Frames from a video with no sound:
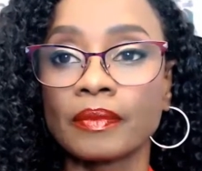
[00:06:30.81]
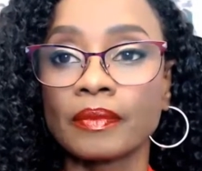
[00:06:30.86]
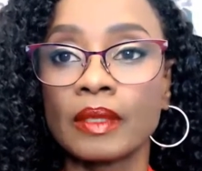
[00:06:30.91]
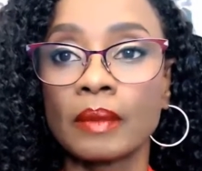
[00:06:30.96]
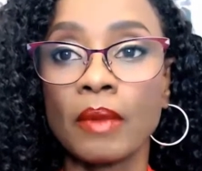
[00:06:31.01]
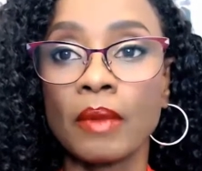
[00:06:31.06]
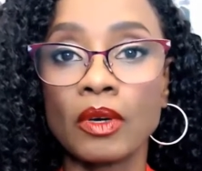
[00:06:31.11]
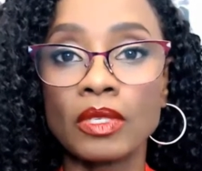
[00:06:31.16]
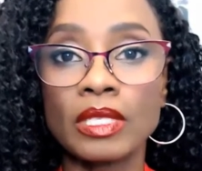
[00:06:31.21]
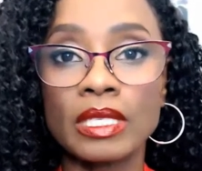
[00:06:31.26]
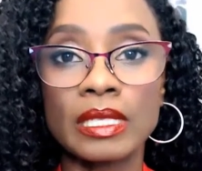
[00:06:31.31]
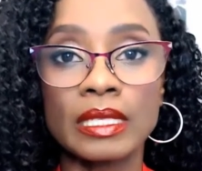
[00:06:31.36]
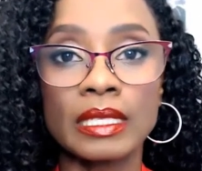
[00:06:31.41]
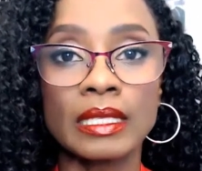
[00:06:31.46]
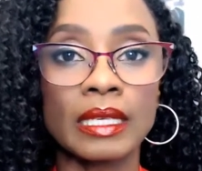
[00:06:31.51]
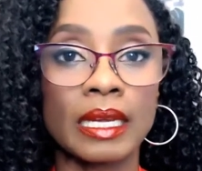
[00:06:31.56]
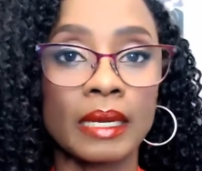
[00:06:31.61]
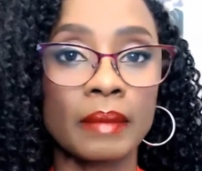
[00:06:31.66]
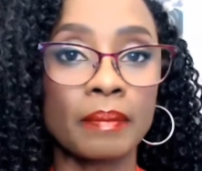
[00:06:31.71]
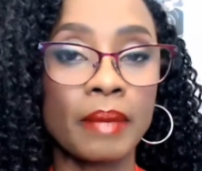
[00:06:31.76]
mostly
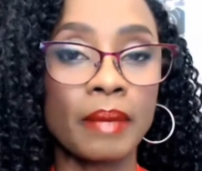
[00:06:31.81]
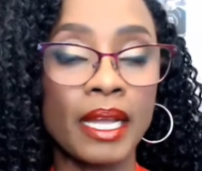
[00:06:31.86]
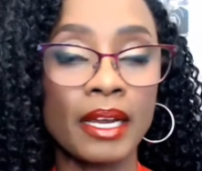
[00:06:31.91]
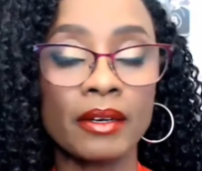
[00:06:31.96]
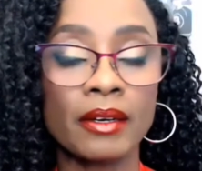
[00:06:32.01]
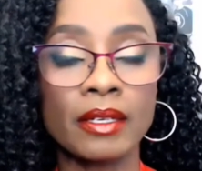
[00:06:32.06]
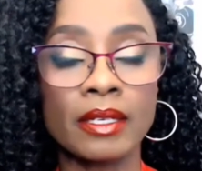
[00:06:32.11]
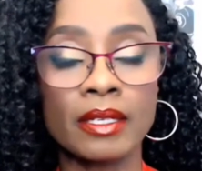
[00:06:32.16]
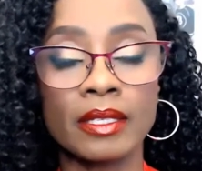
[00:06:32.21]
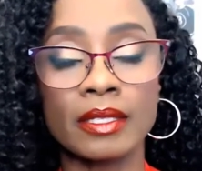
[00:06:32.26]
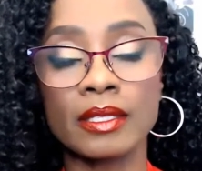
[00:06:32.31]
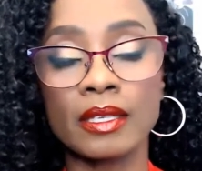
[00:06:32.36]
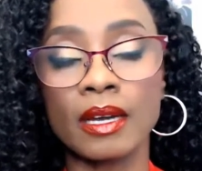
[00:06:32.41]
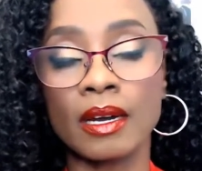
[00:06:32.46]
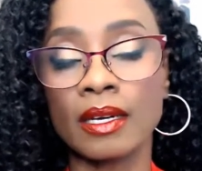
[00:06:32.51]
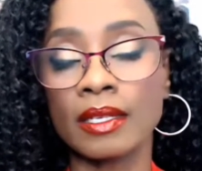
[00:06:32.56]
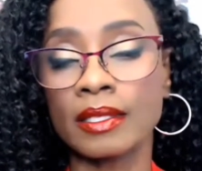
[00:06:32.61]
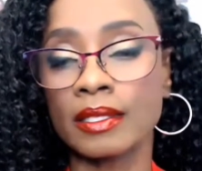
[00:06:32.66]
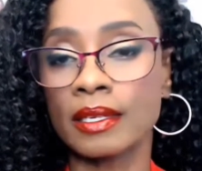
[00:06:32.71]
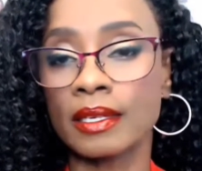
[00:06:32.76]
like parents,
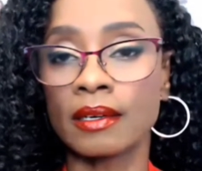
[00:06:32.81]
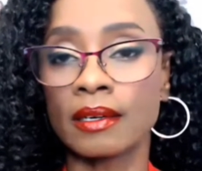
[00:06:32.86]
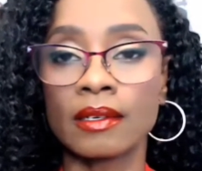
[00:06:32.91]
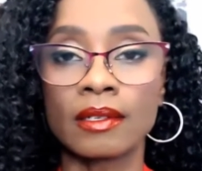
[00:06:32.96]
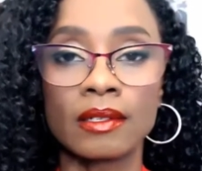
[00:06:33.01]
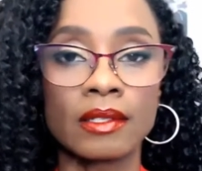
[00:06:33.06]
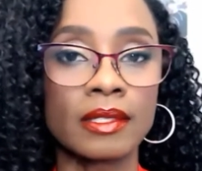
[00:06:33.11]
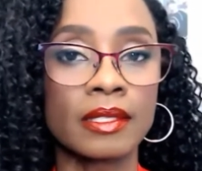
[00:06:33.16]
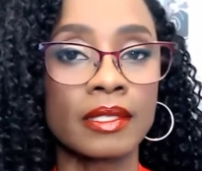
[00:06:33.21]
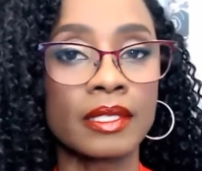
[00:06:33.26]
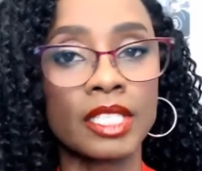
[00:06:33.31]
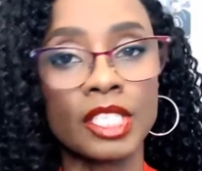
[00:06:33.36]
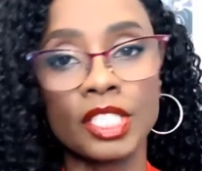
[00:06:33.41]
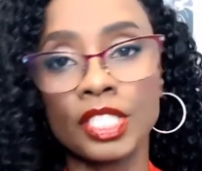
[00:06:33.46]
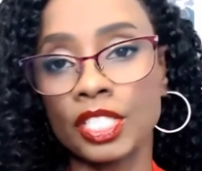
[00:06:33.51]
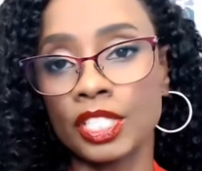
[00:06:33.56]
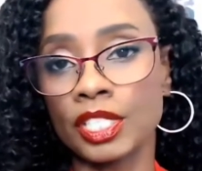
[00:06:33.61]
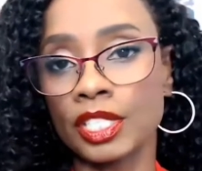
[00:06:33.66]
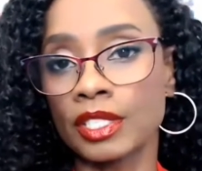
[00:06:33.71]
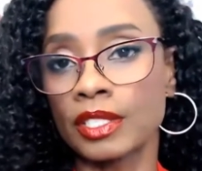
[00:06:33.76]
aunts, uncles,
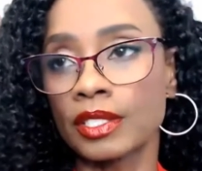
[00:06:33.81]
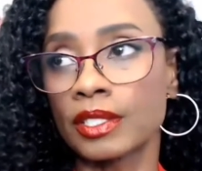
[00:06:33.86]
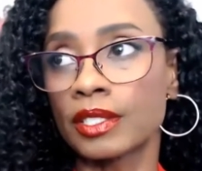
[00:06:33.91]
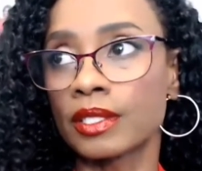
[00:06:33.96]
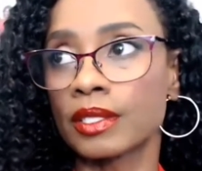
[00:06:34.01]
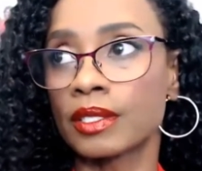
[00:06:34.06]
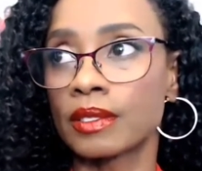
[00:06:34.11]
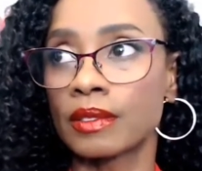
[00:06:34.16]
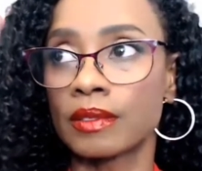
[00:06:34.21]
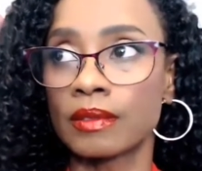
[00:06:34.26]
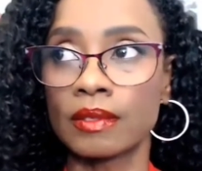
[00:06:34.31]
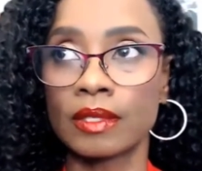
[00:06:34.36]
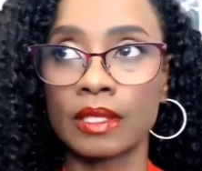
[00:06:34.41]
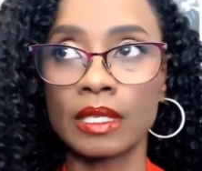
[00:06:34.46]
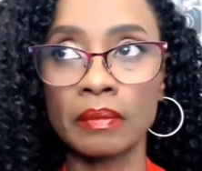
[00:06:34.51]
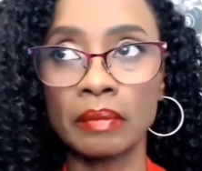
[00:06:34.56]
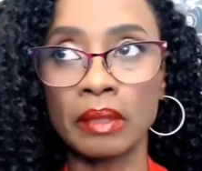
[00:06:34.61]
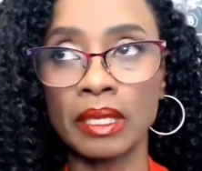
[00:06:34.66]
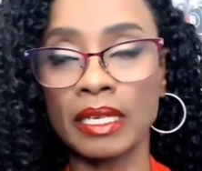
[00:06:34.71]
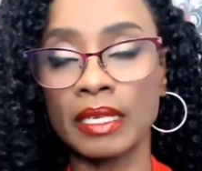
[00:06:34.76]
teachers,
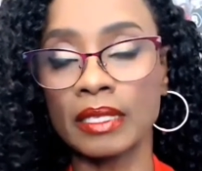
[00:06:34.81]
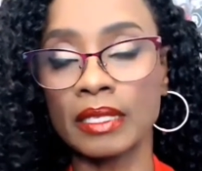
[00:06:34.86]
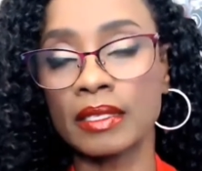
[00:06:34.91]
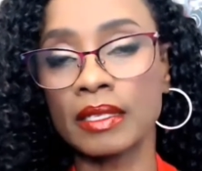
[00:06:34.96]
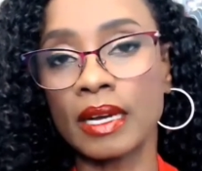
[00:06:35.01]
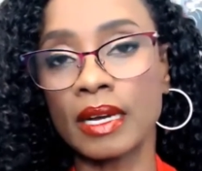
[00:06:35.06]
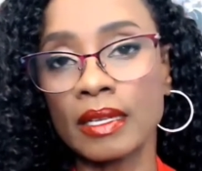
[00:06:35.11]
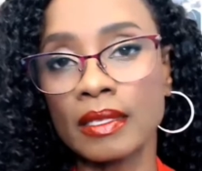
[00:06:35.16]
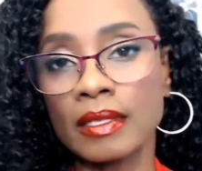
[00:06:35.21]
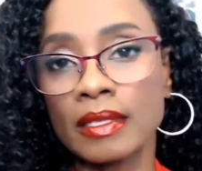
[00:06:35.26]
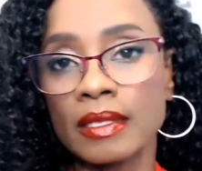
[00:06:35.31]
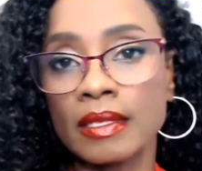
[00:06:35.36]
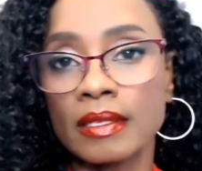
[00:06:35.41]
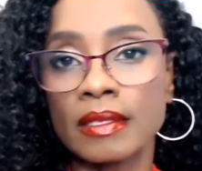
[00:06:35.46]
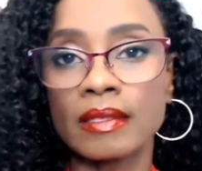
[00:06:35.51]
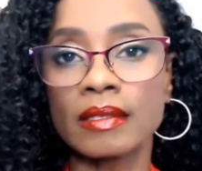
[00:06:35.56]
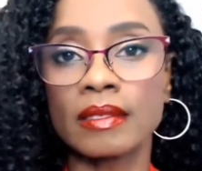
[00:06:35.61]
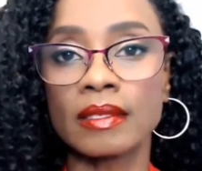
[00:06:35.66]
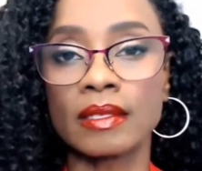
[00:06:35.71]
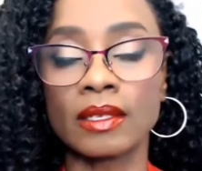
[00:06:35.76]
siblings,
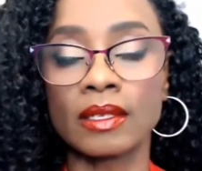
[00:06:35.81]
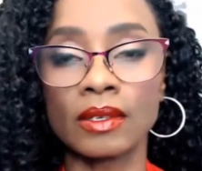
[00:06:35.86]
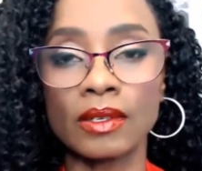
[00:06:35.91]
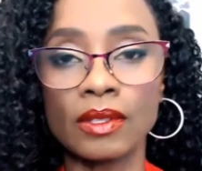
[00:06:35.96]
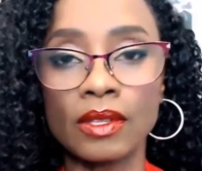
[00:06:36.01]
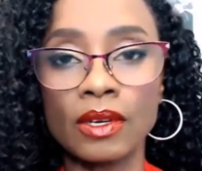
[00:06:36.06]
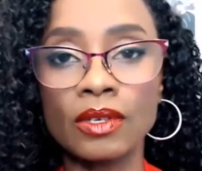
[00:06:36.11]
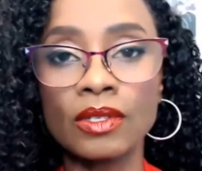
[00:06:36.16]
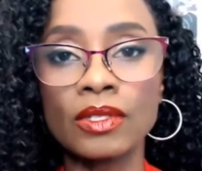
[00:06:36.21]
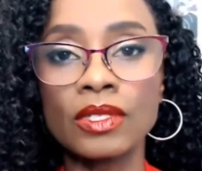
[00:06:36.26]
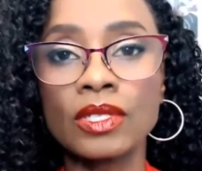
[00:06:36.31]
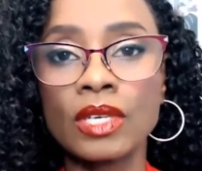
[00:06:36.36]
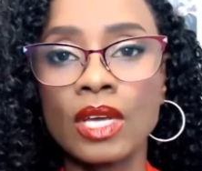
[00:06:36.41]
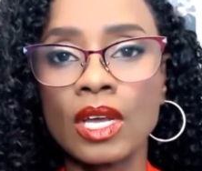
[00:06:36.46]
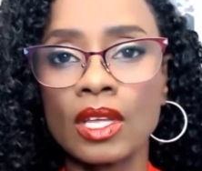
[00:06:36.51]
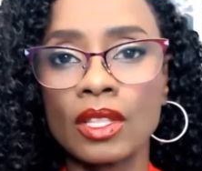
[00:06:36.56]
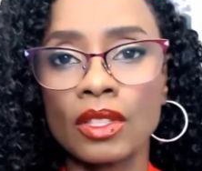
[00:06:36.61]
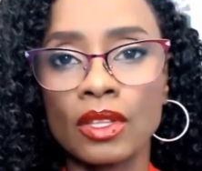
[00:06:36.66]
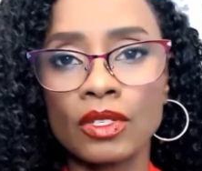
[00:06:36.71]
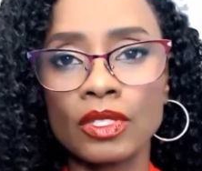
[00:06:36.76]
cousins, you know,
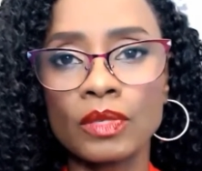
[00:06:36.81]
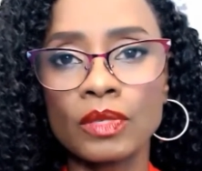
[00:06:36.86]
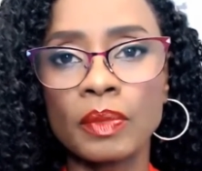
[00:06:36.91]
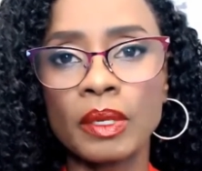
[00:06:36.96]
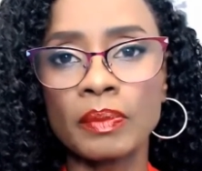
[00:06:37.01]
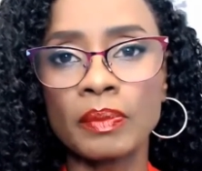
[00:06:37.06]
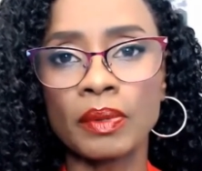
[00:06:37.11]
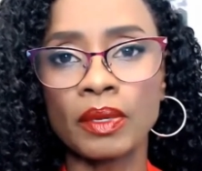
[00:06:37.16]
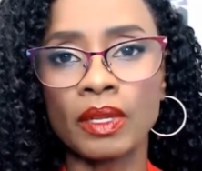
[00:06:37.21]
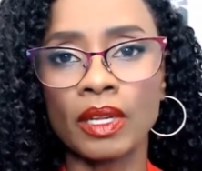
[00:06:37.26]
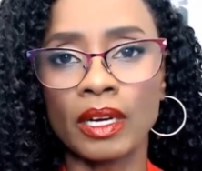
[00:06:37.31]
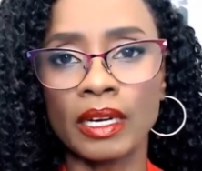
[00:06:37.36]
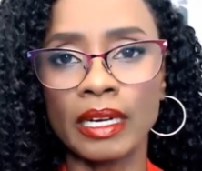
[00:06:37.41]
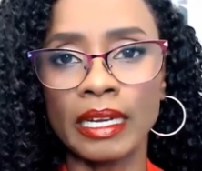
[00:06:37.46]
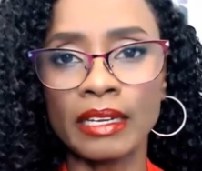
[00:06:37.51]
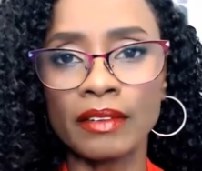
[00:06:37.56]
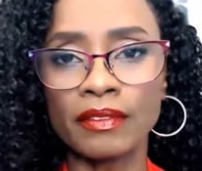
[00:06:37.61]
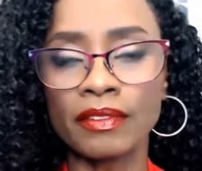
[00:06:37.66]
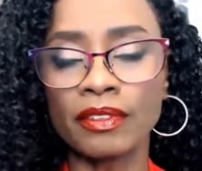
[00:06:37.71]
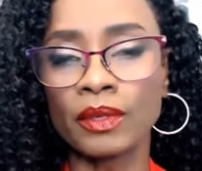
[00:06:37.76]
those people are
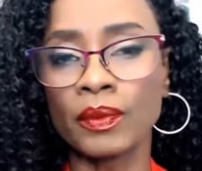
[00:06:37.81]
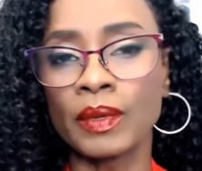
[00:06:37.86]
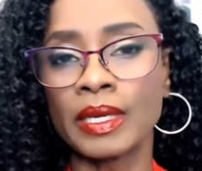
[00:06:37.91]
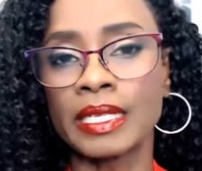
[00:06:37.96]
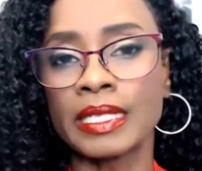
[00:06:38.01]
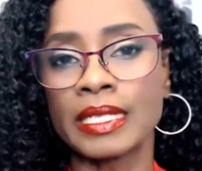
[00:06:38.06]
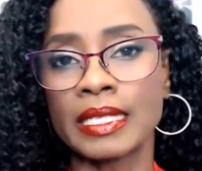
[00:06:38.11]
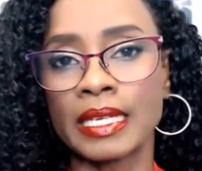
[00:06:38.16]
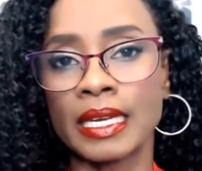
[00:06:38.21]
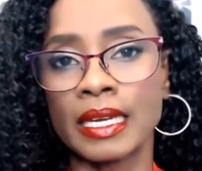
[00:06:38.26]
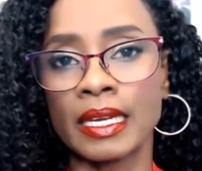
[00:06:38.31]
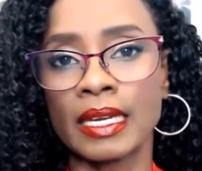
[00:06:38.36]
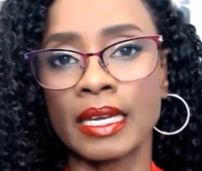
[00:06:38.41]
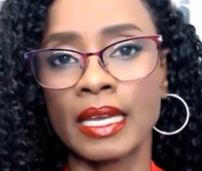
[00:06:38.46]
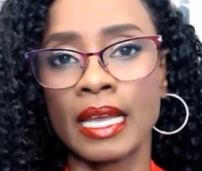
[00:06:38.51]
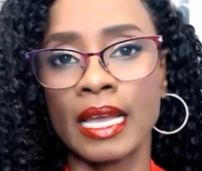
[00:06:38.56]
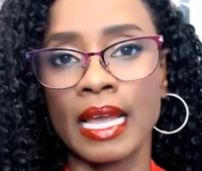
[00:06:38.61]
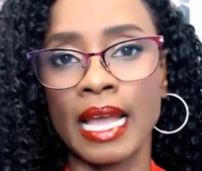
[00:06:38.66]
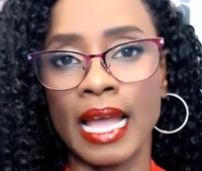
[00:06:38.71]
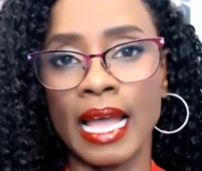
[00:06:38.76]
influencing
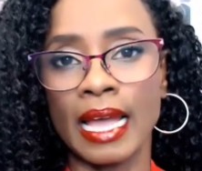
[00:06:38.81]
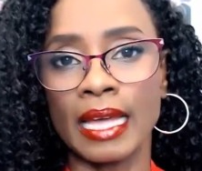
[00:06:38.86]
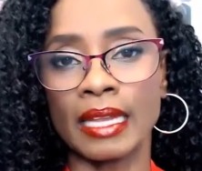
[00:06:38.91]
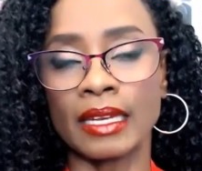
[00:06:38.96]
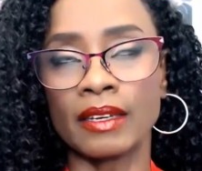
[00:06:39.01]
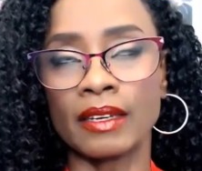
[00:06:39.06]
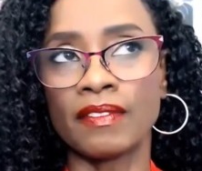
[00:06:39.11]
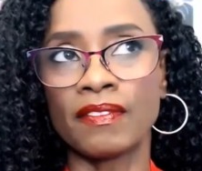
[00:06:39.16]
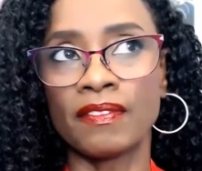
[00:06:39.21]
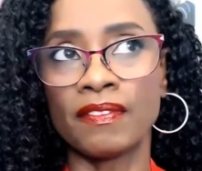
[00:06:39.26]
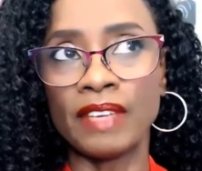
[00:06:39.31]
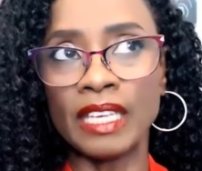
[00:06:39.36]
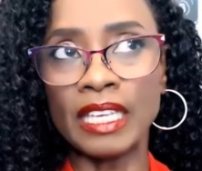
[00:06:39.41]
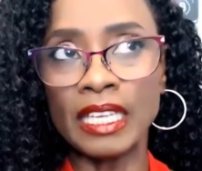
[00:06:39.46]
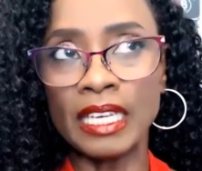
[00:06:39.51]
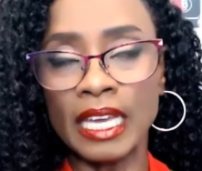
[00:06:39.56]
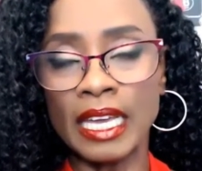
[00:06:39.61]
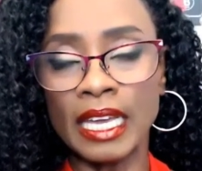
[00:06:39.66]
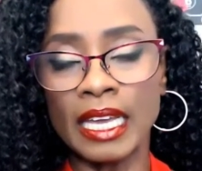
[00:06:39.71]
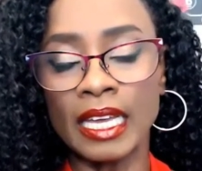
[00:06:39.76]
and
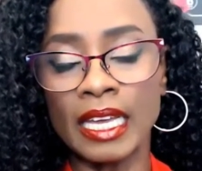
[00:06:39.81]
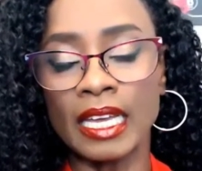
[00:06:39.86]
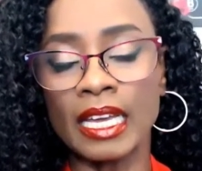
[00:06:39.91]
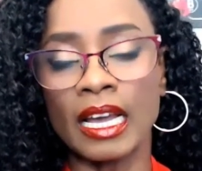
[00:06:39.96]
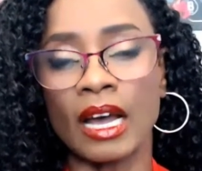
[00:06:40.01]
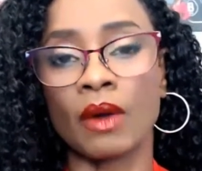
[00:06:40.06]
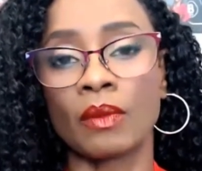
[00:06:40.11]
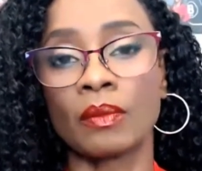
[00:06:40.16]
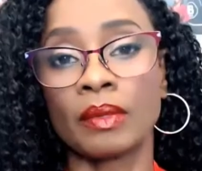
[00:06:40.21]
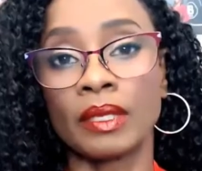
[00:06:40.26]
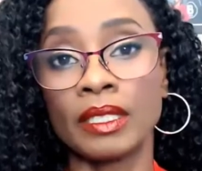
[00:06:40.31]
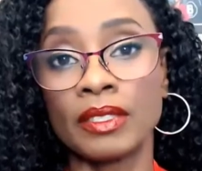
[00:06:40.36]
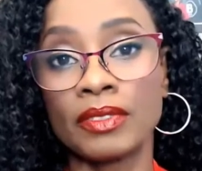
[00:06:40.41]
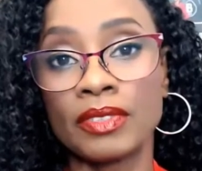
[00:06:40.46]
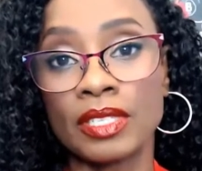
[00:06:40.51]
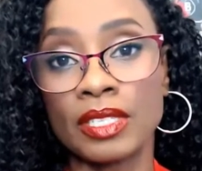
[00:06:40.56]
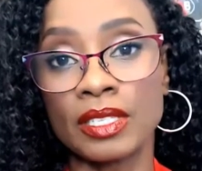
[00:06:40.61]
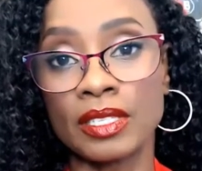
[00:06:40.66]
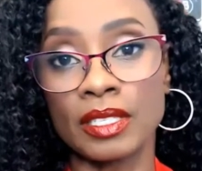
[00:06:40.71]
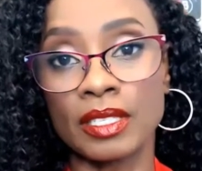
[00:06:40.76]
feeding our belief
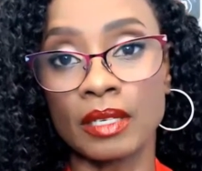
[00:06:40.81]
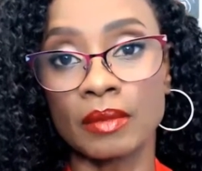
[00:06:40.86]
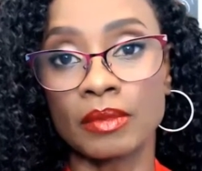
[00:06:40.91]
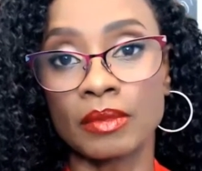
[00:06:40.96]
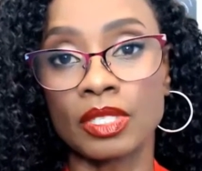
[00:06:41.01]
system.